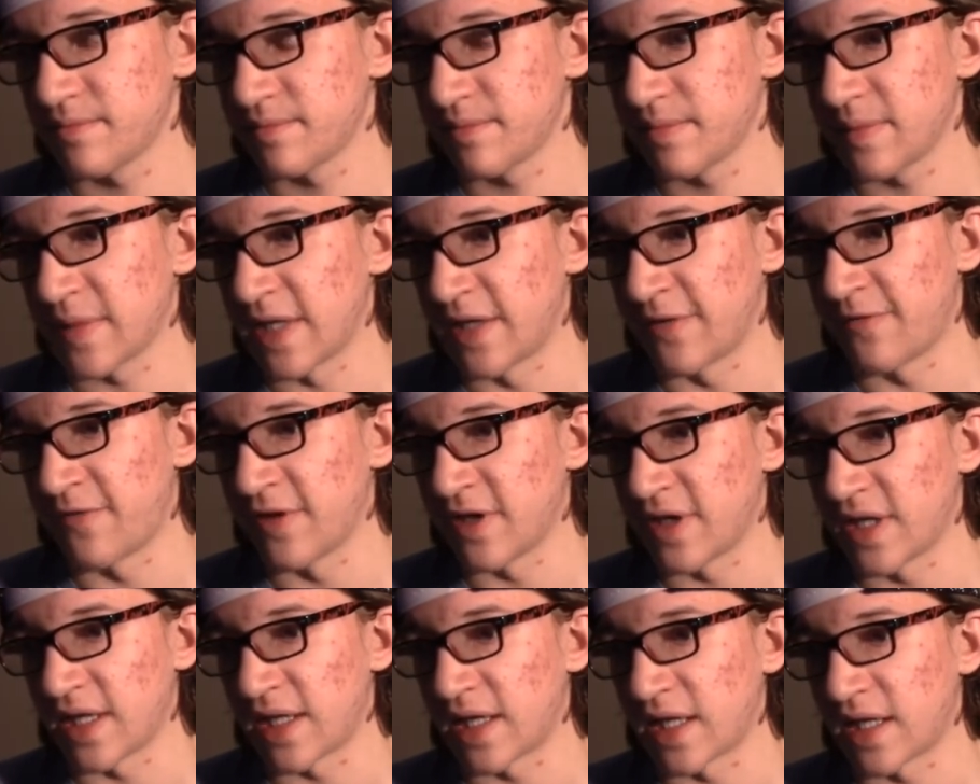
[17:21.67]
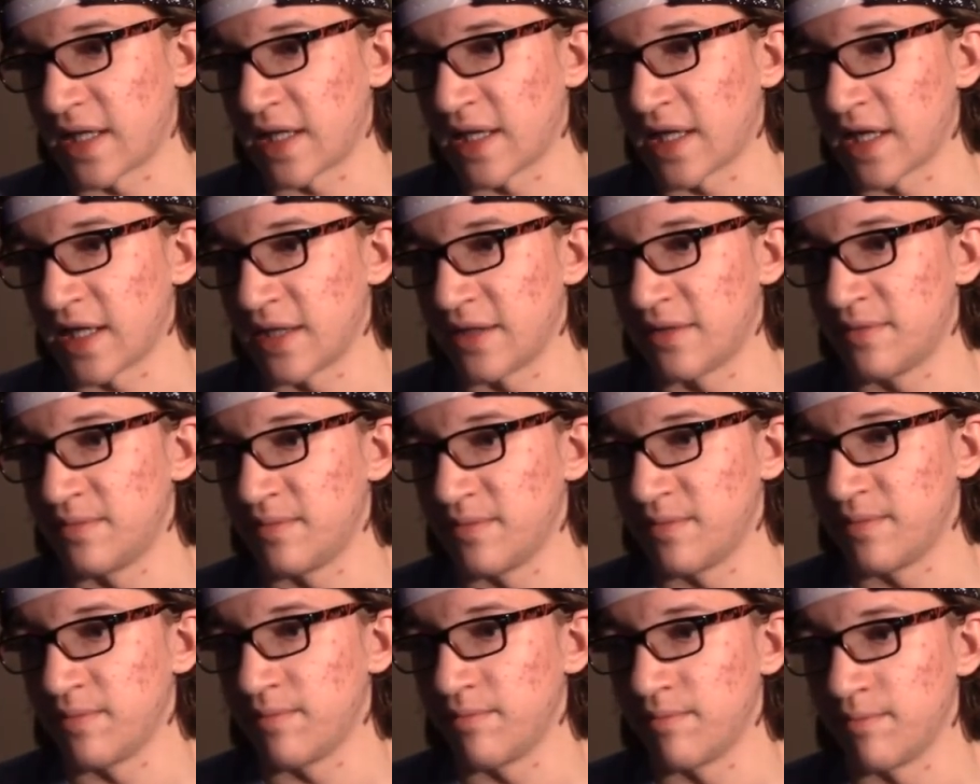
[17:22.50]
I felt like I had
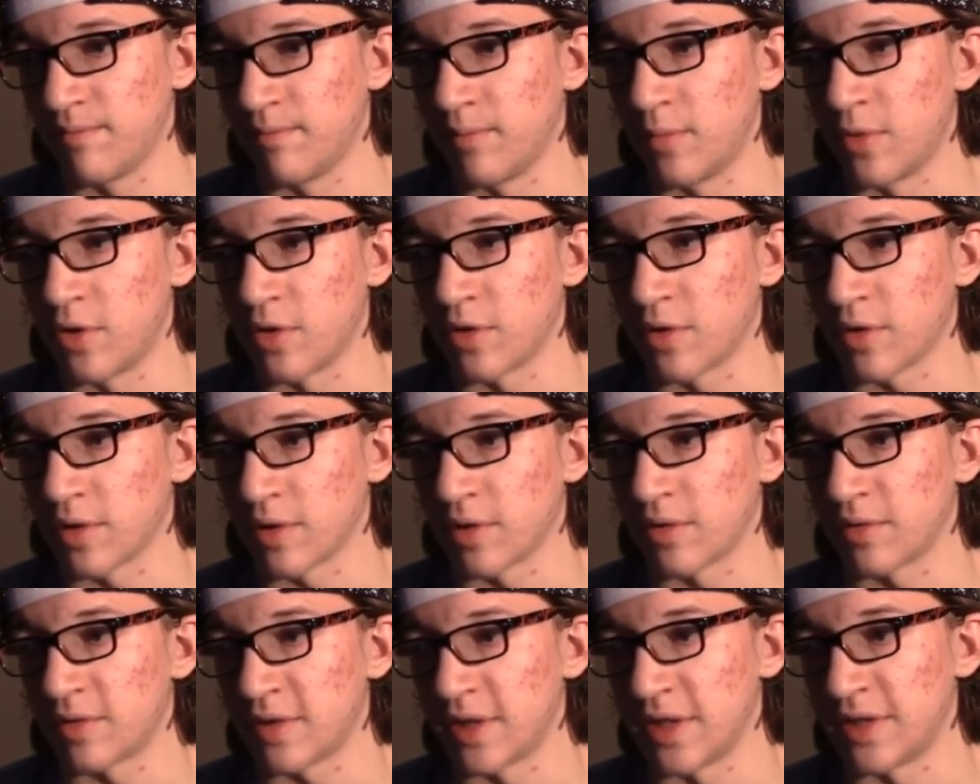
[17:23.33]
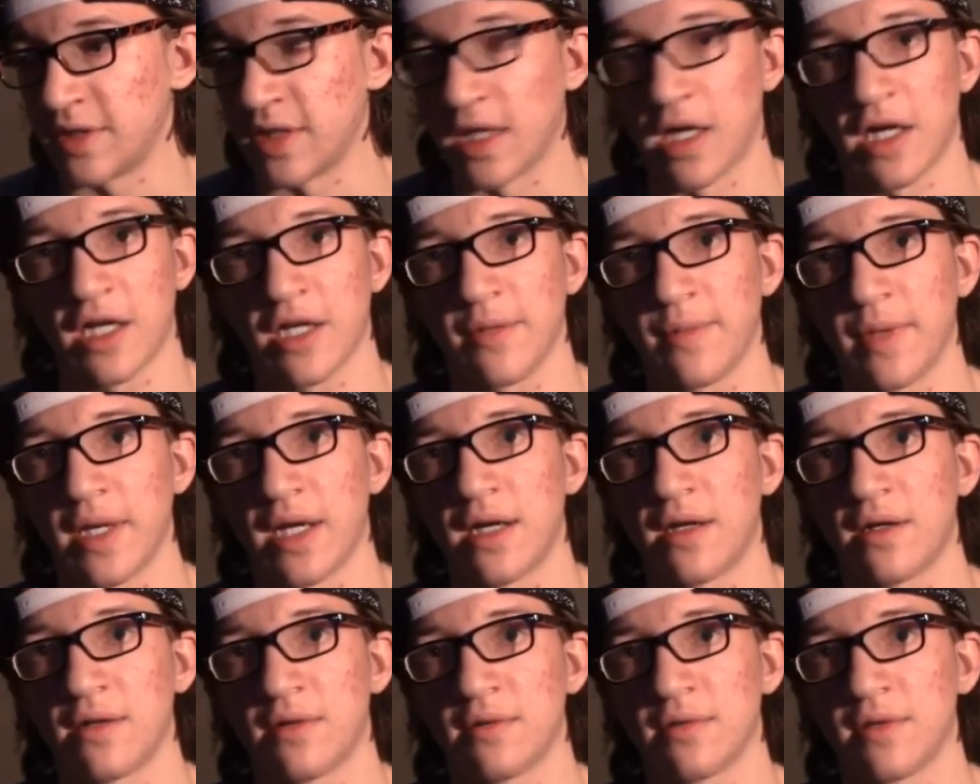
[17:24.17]
more to talk
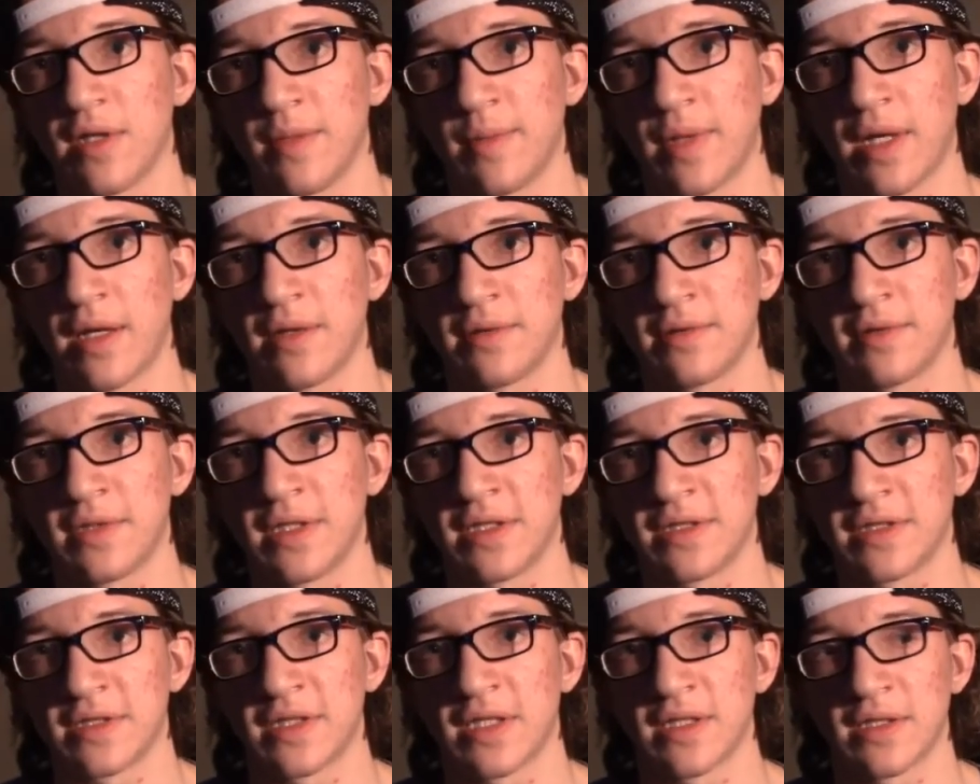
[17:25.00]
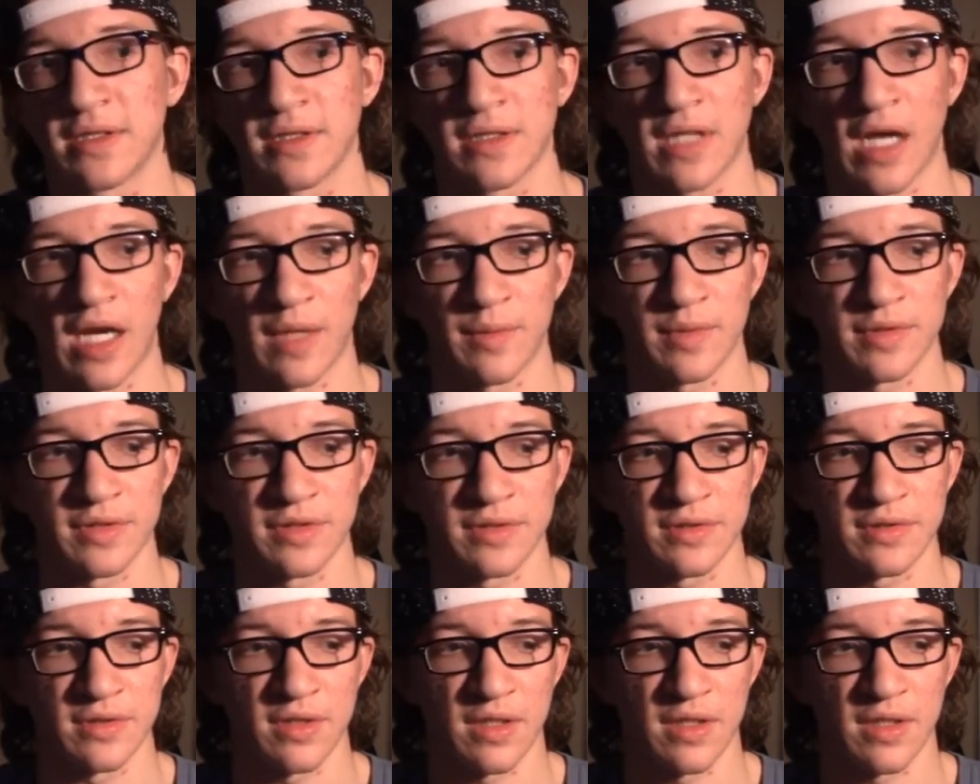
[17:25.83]
about about this type of,